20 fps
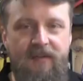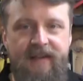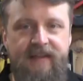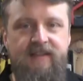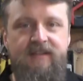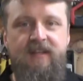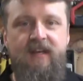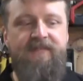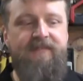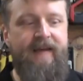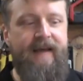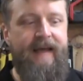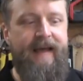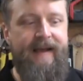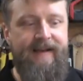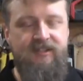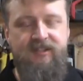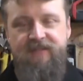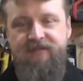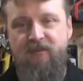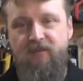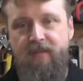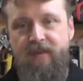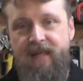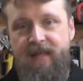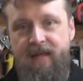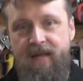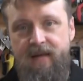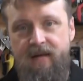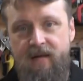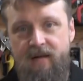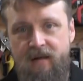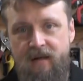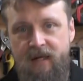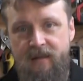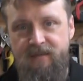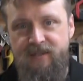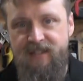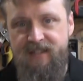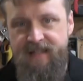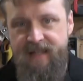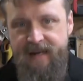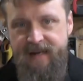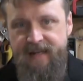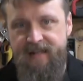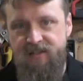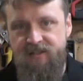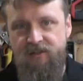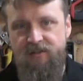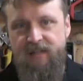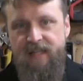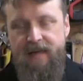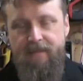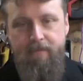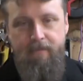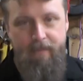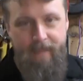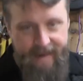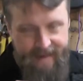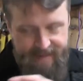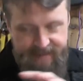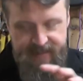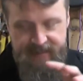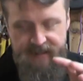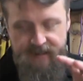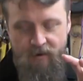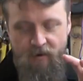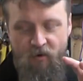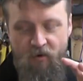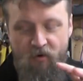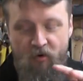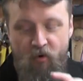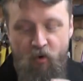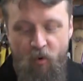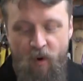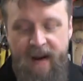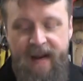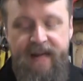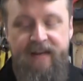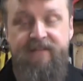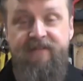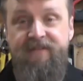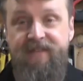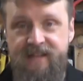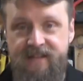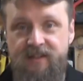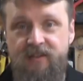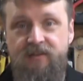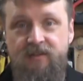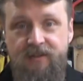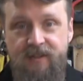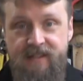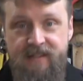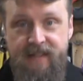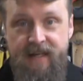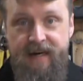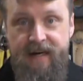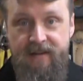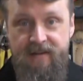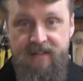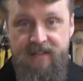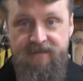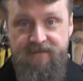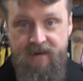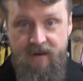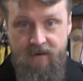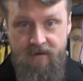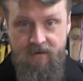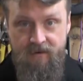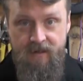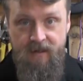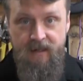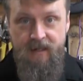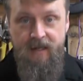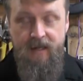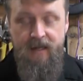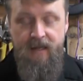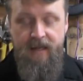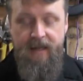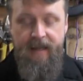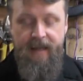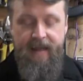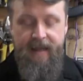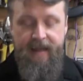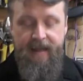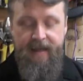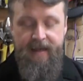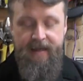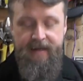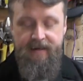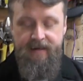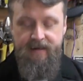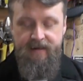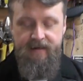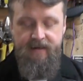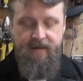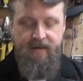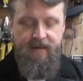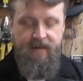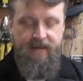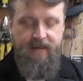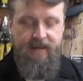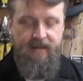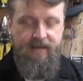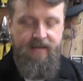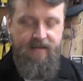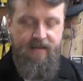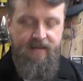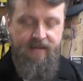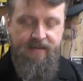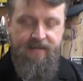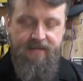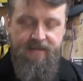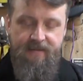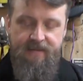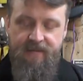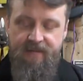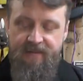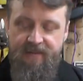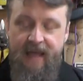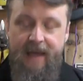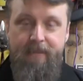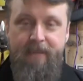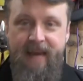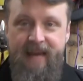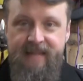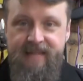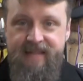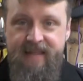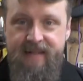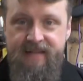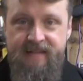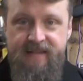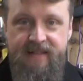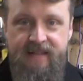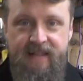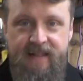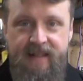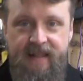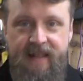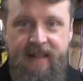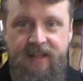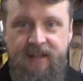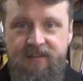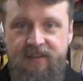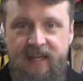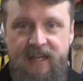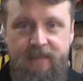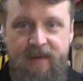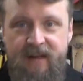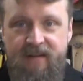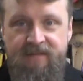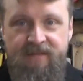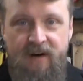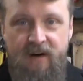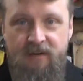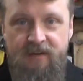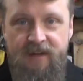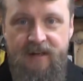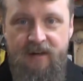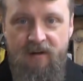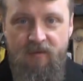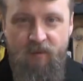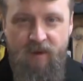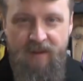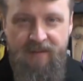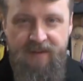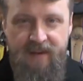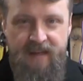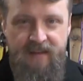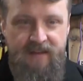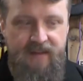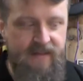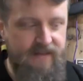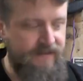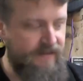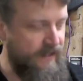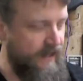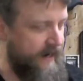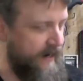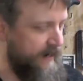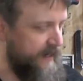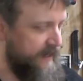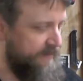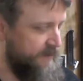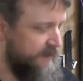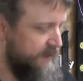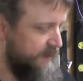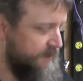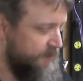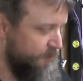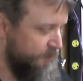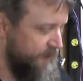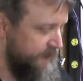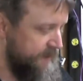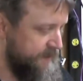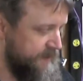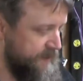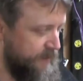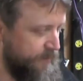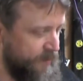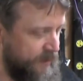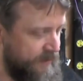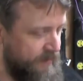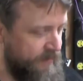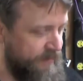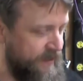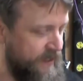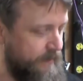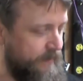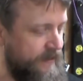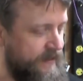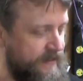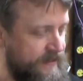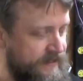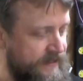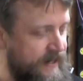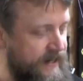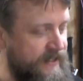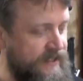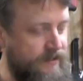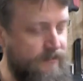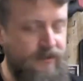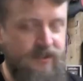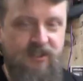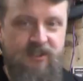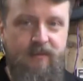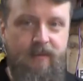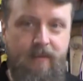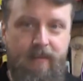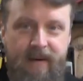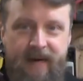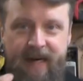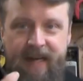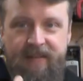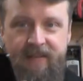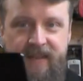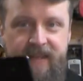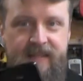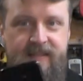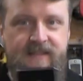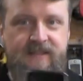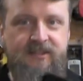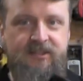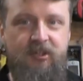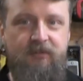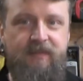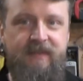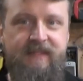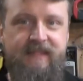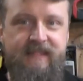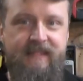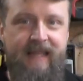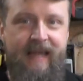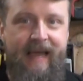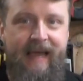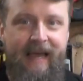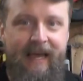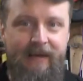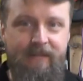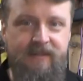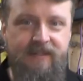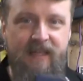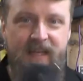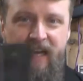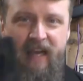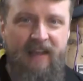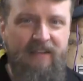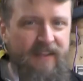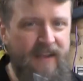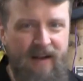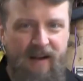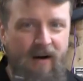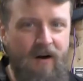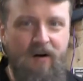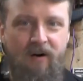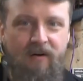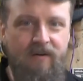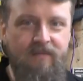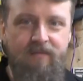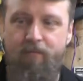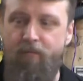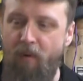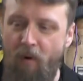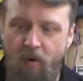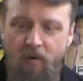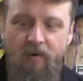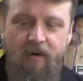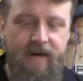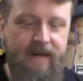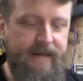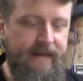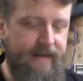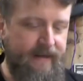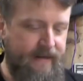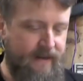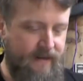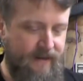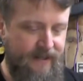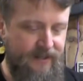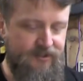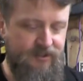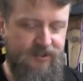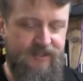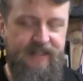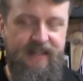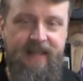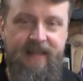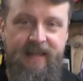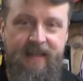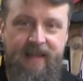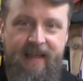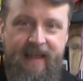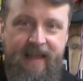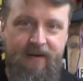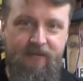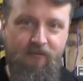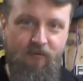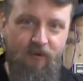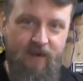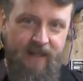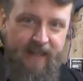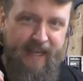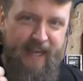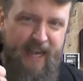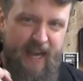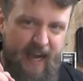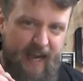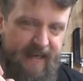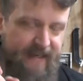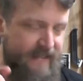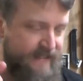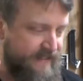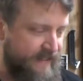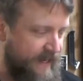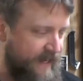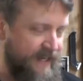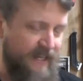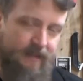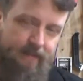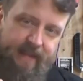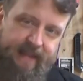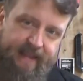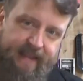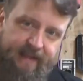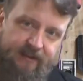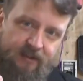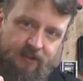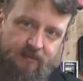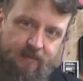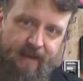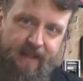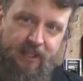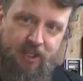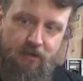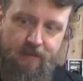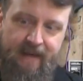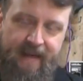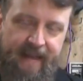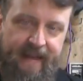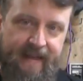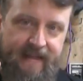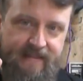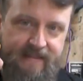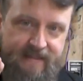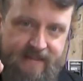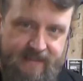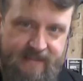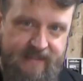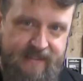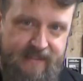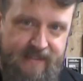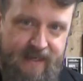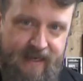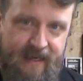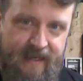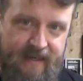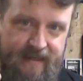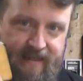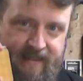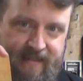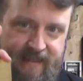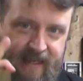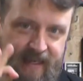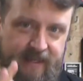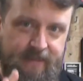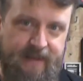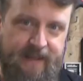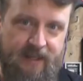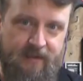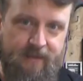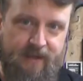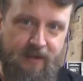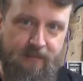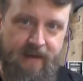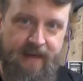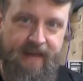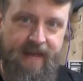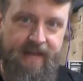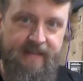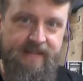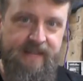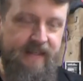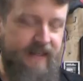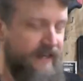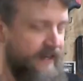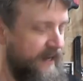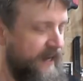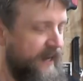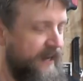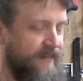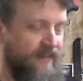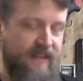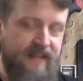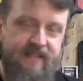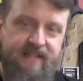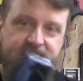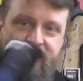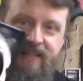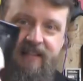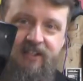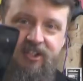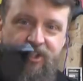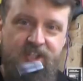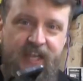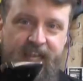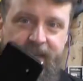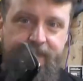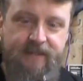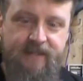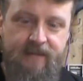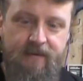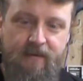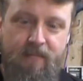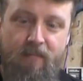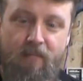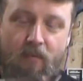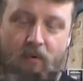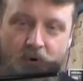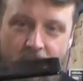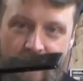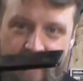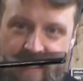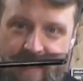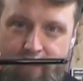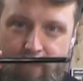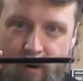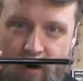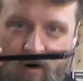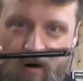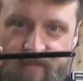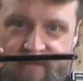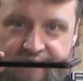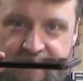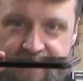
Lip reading: that stuff actually for me comes second to the amazing, great physical design of this phone. And that may sound silly, like you think about a phone, you don't really think of the design of it. And the reason you probably don't think about the design is because you've been buying these stupid slabs that are boring and uninteresting and really not designed to be held by human hands. This is not designed to be held by human hands. This is shaped more like a bar of